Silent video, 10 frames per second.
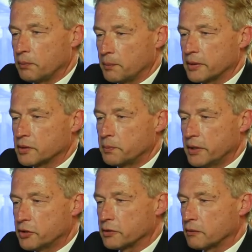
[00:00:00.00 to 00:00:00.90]
public
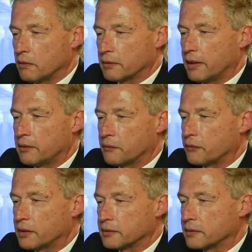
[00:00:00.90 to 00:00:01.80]
speeches on all kinds of
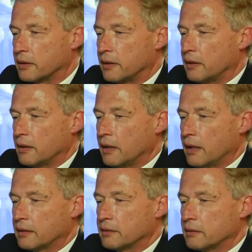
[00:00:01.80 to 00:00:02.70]
things,
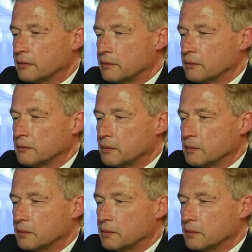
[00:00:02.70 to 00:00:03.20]
I uh,